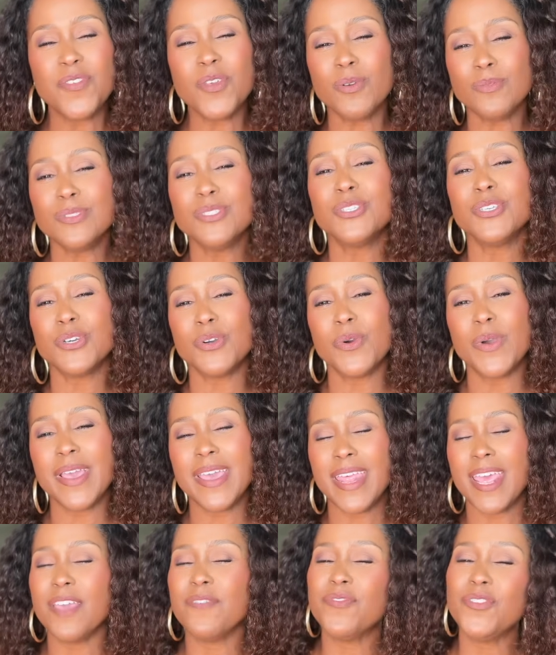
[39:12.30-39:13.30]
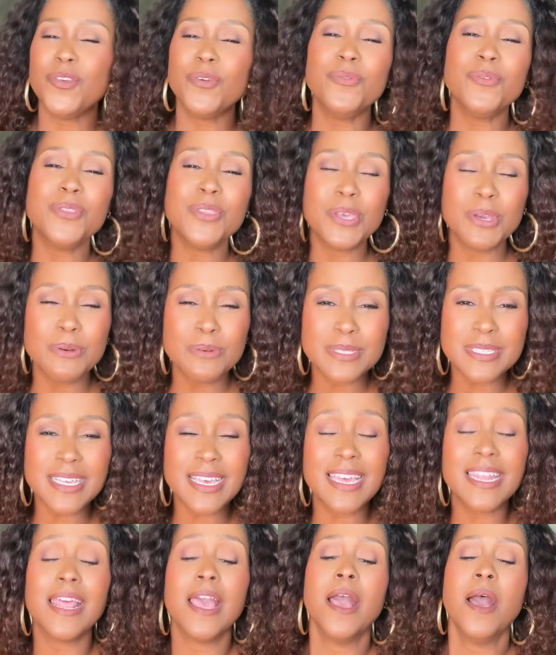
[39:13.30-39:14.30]
you do it, if you use
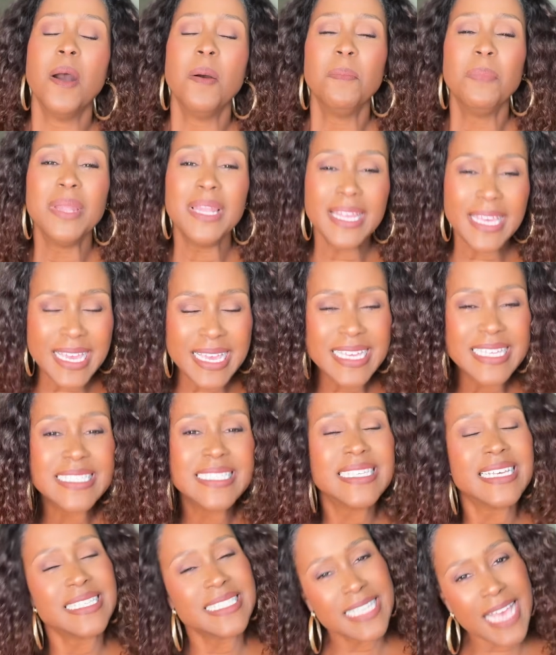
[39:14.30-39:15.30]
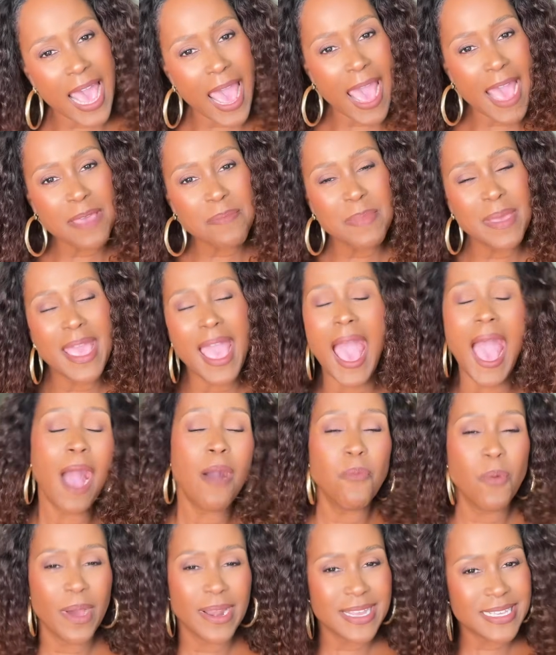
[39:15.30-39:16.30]
it, please tag me. I
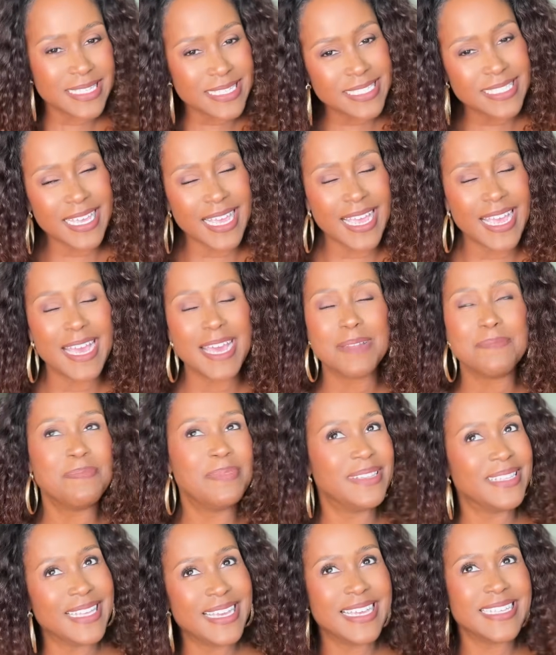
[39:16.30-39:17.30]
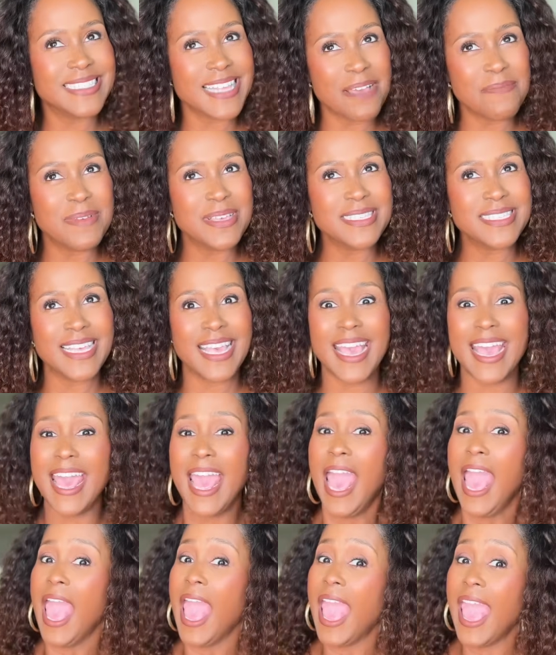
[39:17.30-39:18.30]
want to see it. Please let me see it.
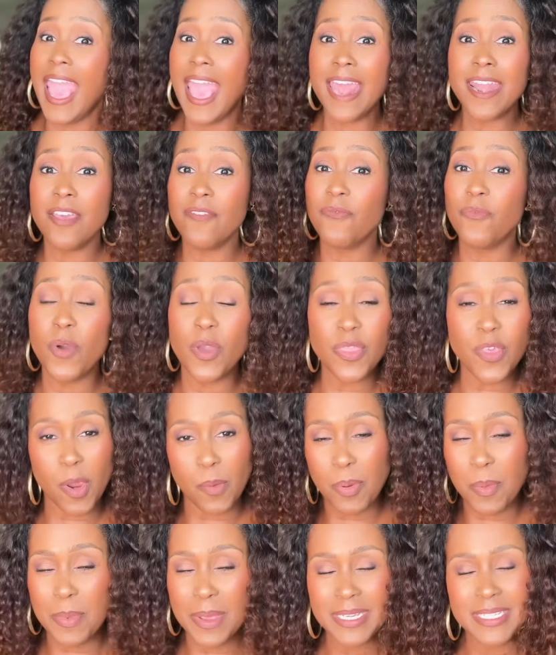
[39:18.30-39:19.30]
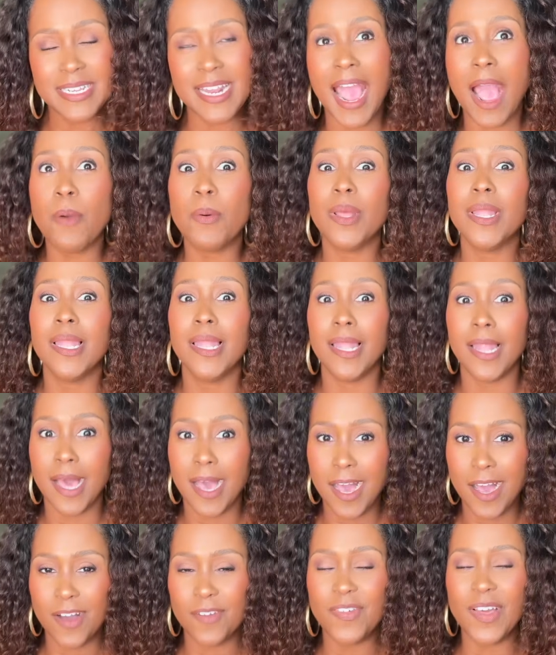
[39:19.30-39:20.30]
And if with your permission, I would
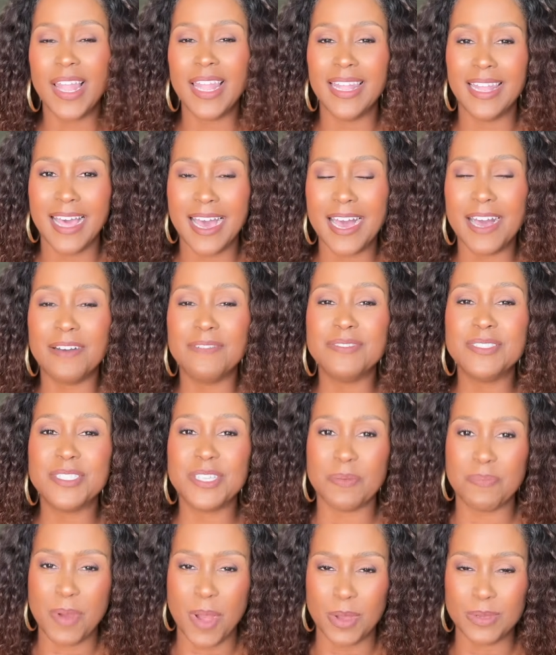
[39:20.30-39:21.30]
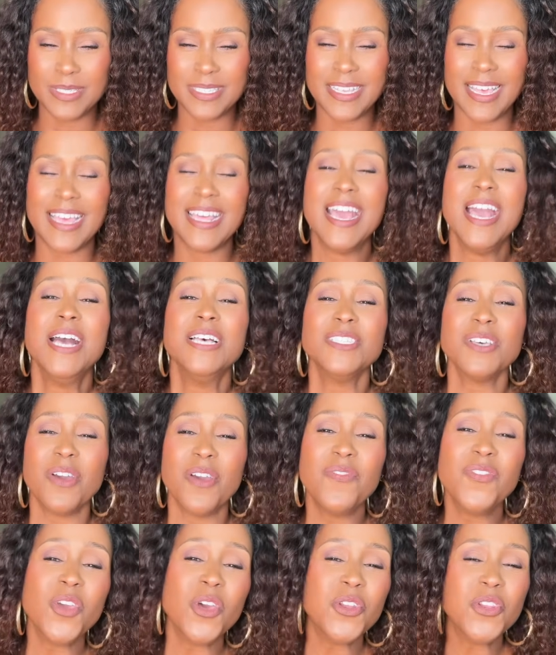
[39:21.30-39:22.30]
love to post it. So
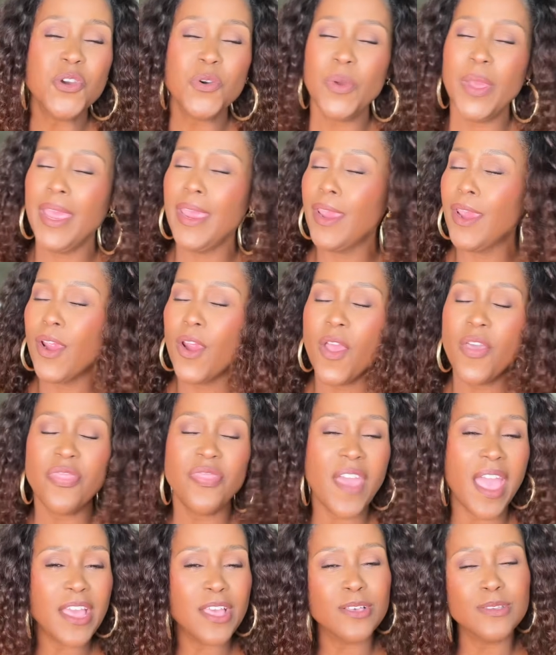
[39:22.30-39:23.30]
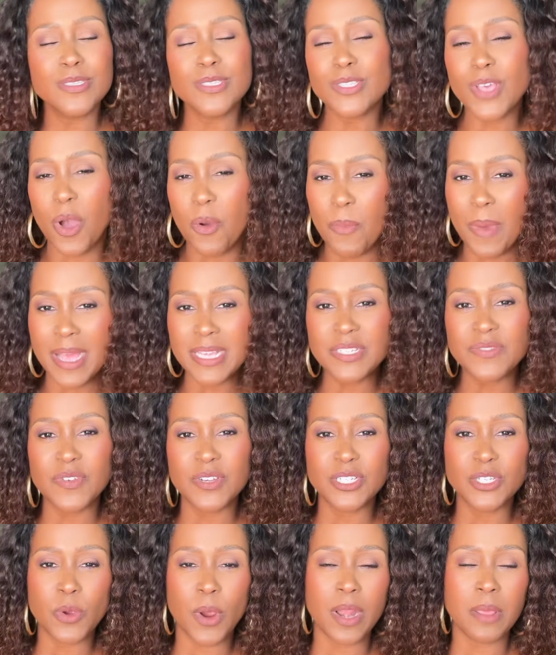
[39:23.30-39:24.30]
if you're new here, thank you so much
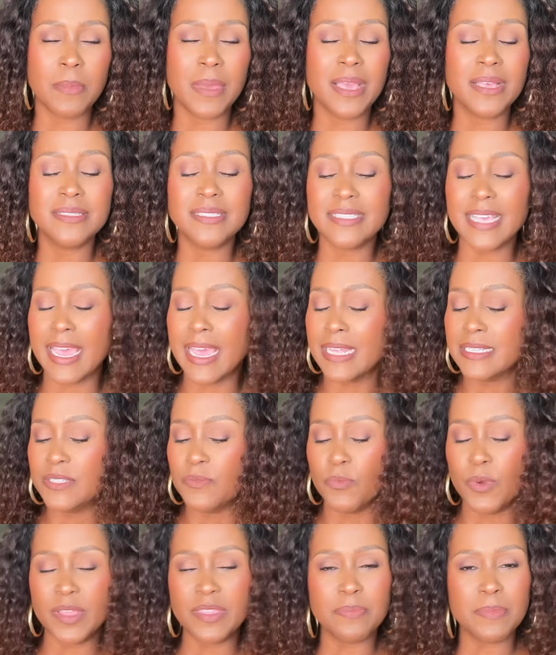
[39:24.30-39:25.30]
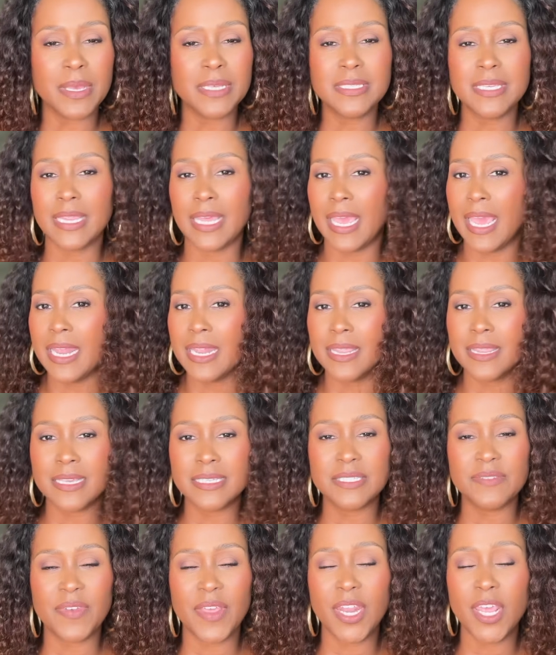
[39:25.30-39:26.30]
for joining me, sticking with me to the end of
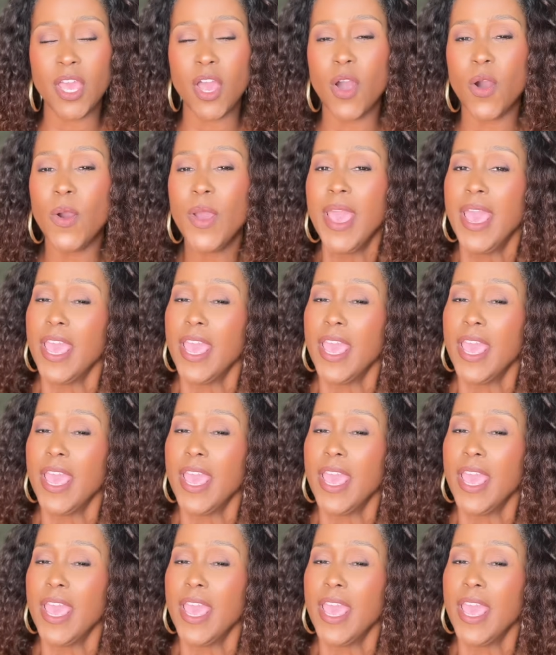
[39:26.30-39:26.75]
this video.